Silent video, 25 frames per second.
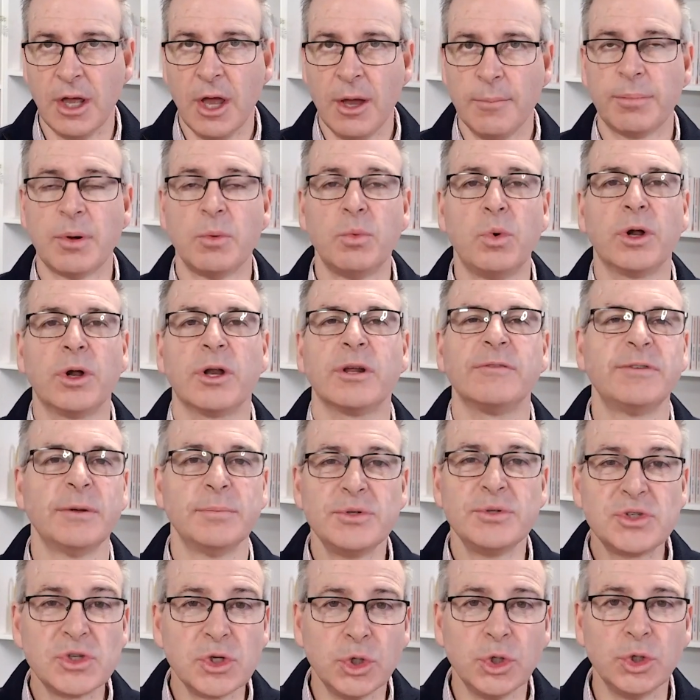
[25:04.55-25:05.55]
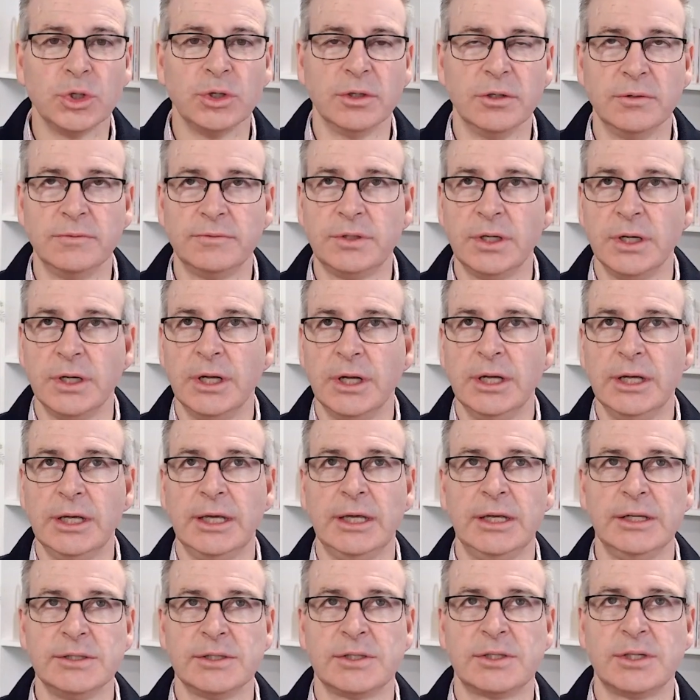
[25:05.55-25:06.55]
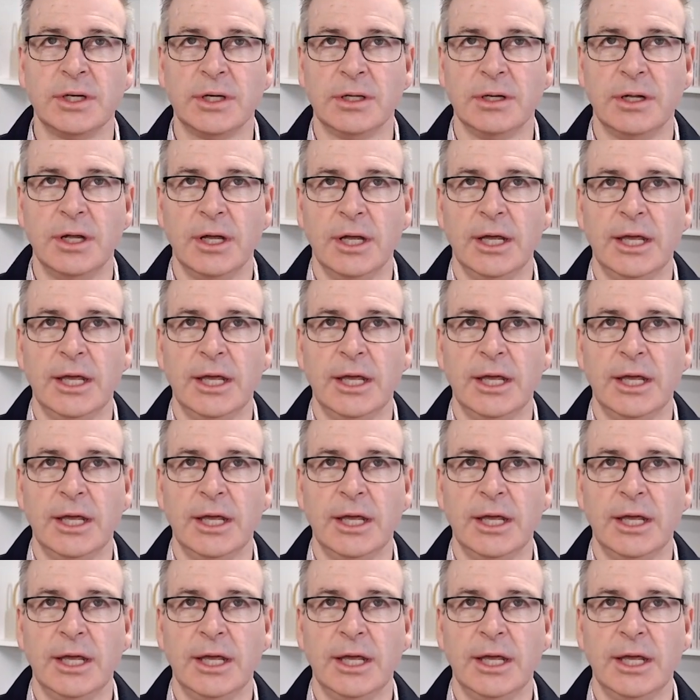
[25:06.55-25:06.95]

but what I've observed is that